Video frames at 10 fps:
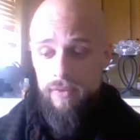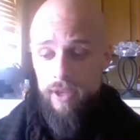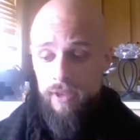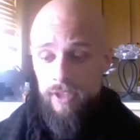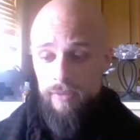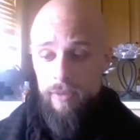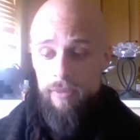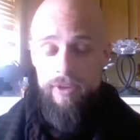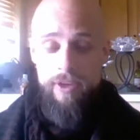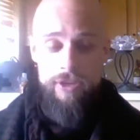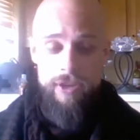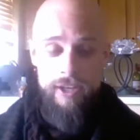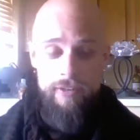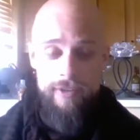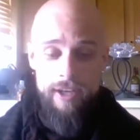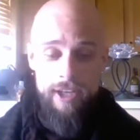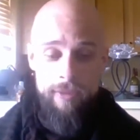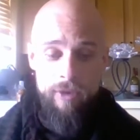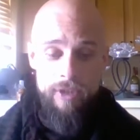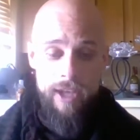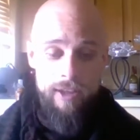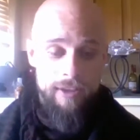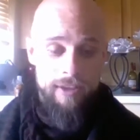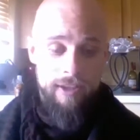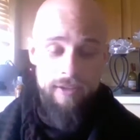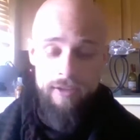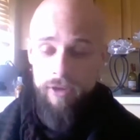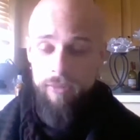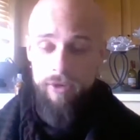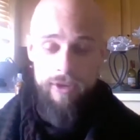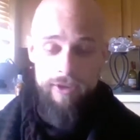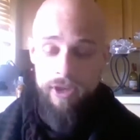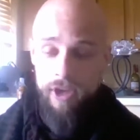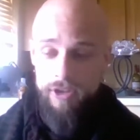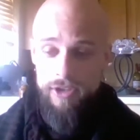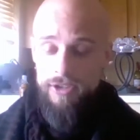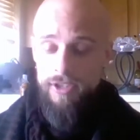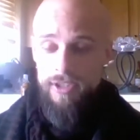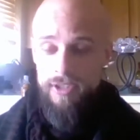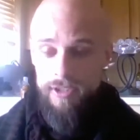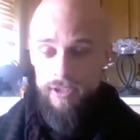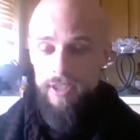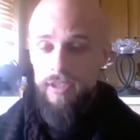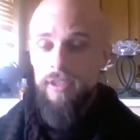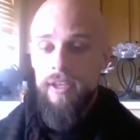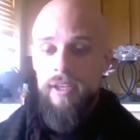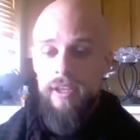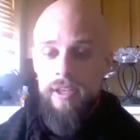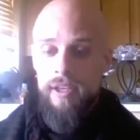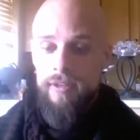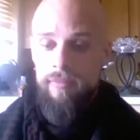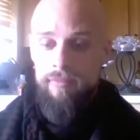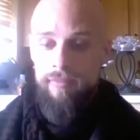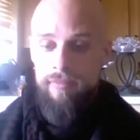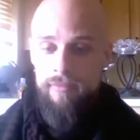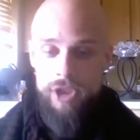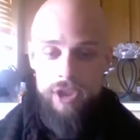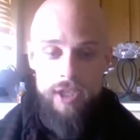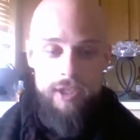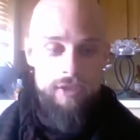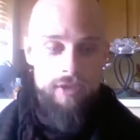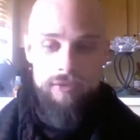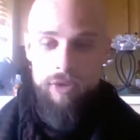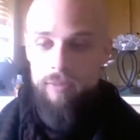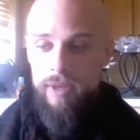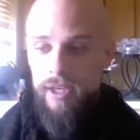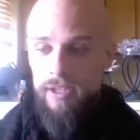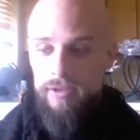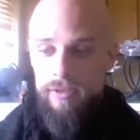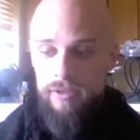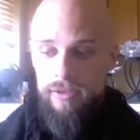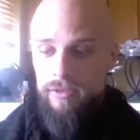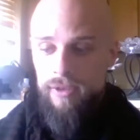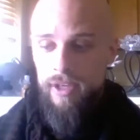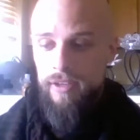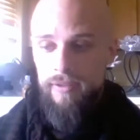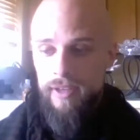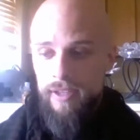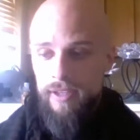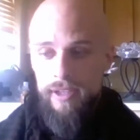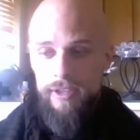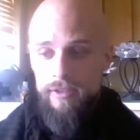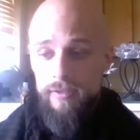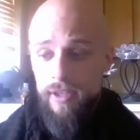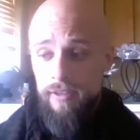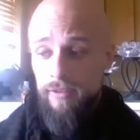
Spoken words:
And these people that are trying to find immortality, putting their consciousnesses in machines or robots or trying to find the elixir of life,